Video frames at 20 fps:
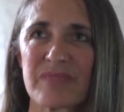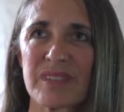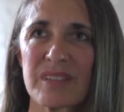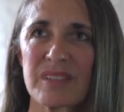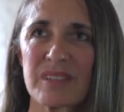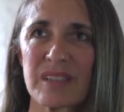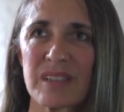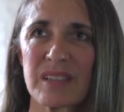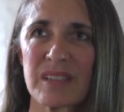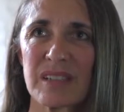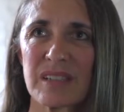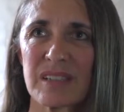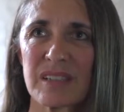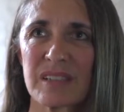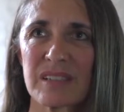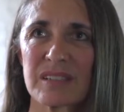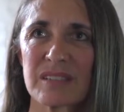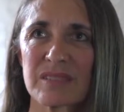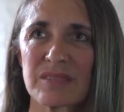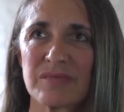And then
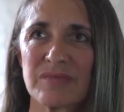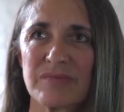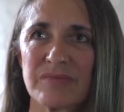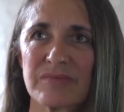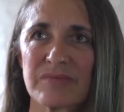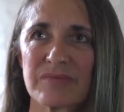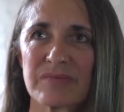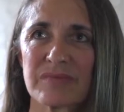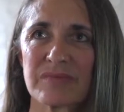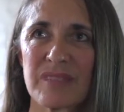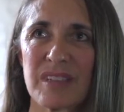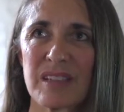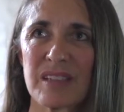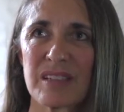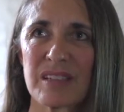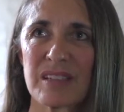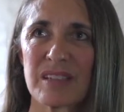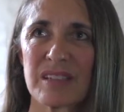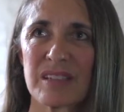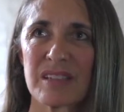he. Um,
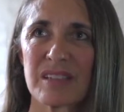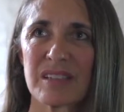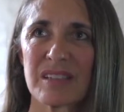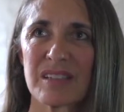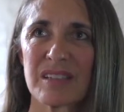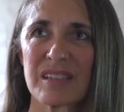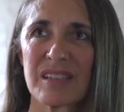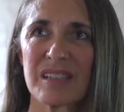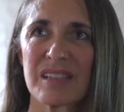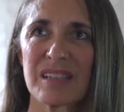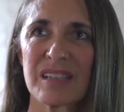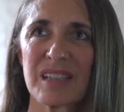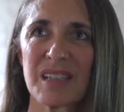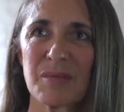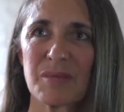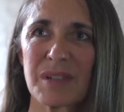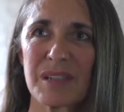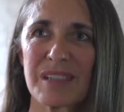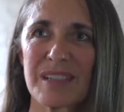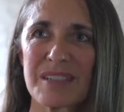he
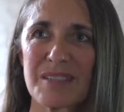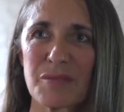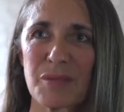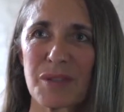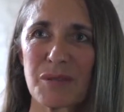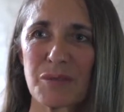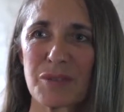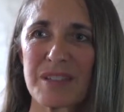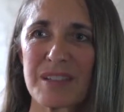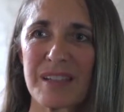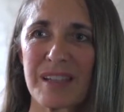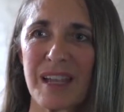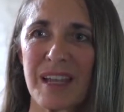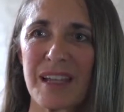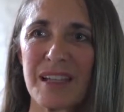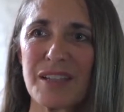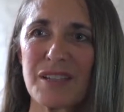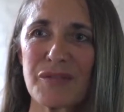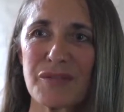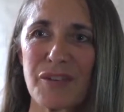came, I guess, what was the
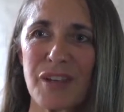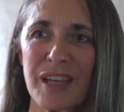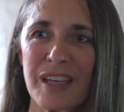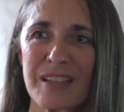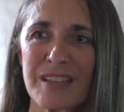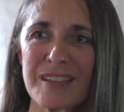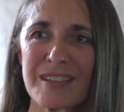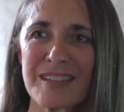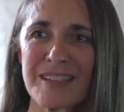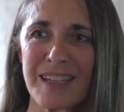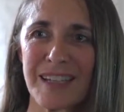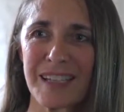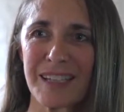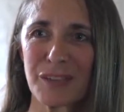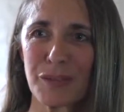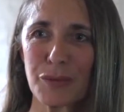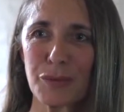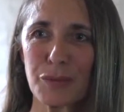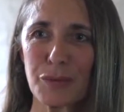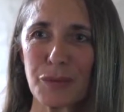end of his
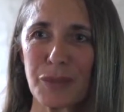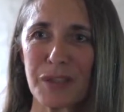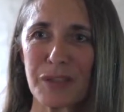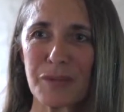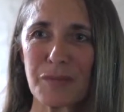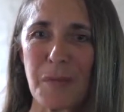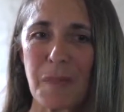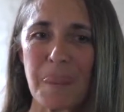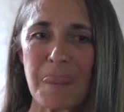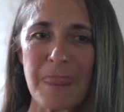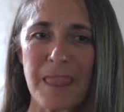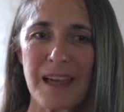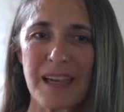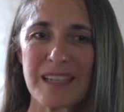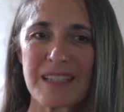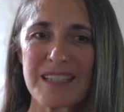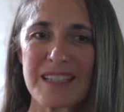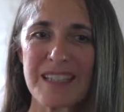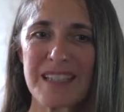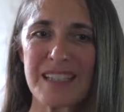cycle where
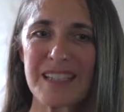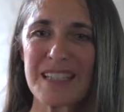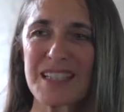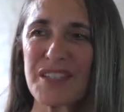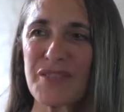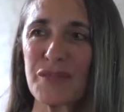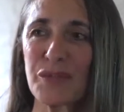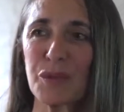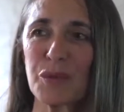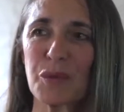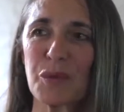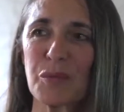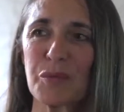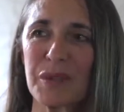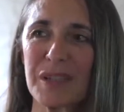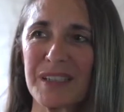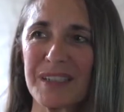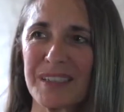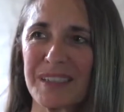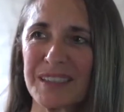I had seen his
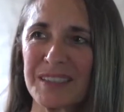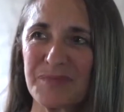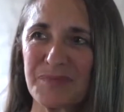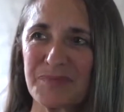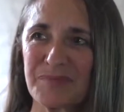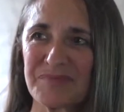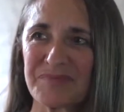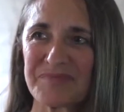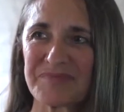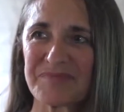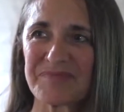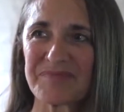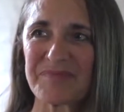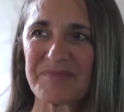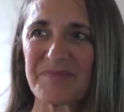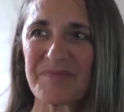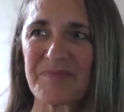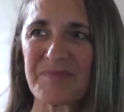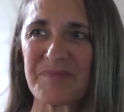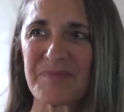vulnerability,
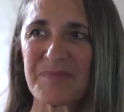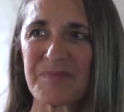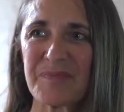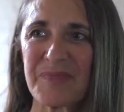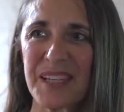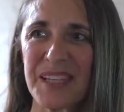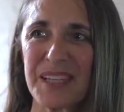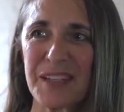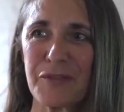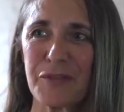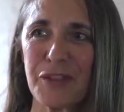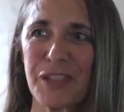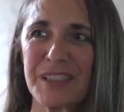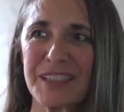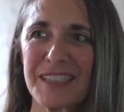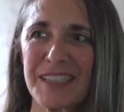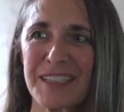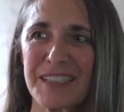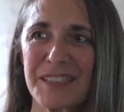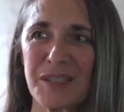that he
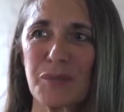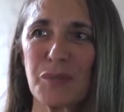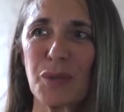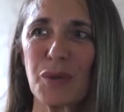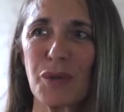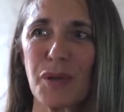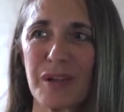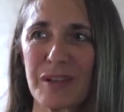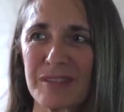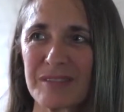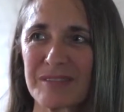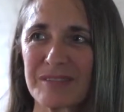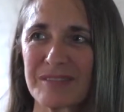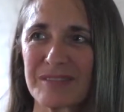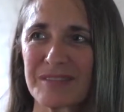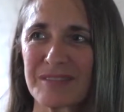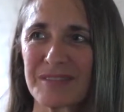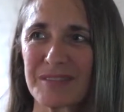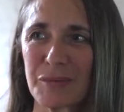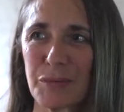felt that he didn't belong
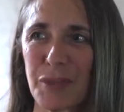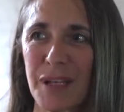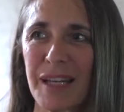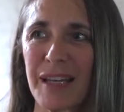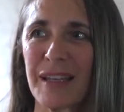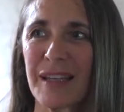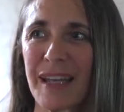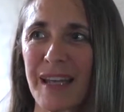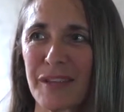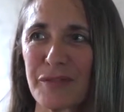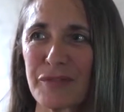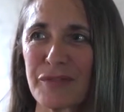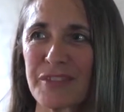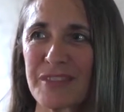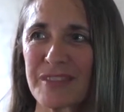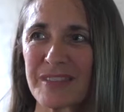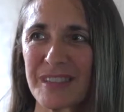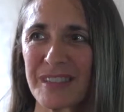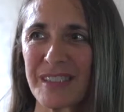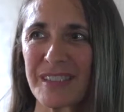when I
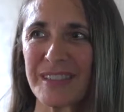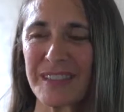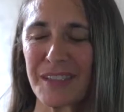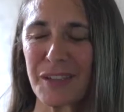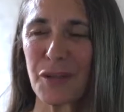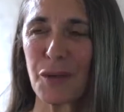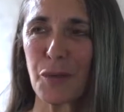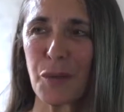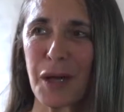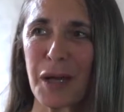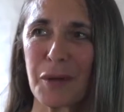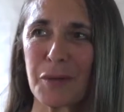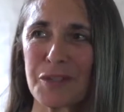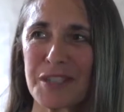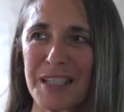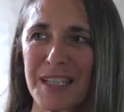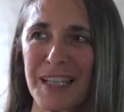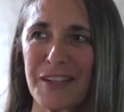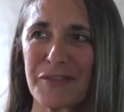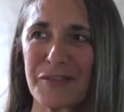left and he didn't know why I
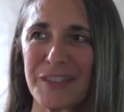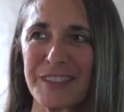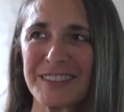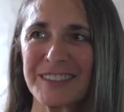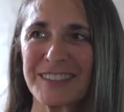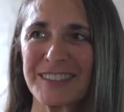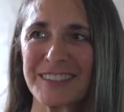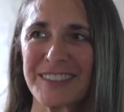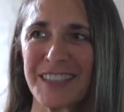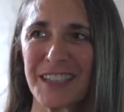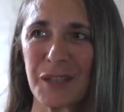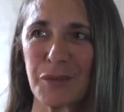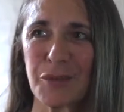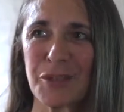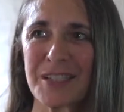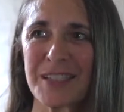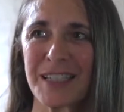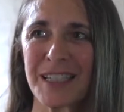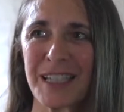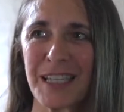was laughing, that he
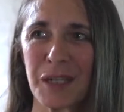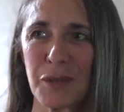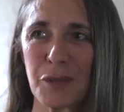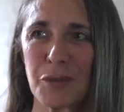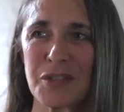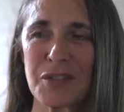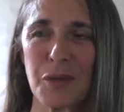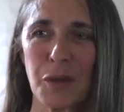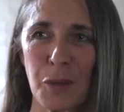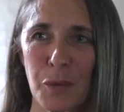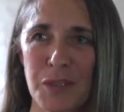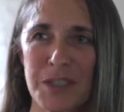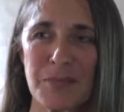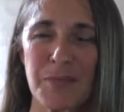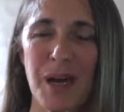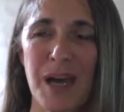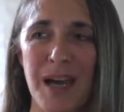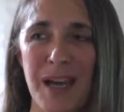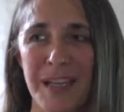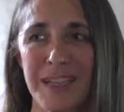was yeah. the kid who was always
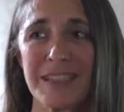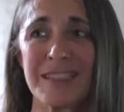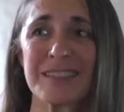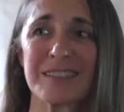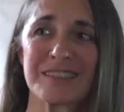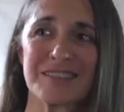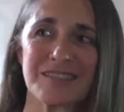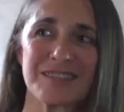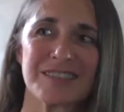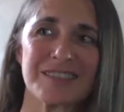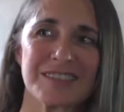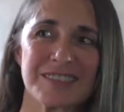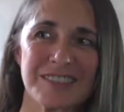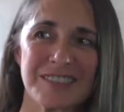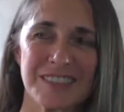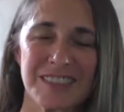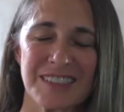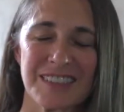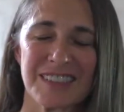behind yeah.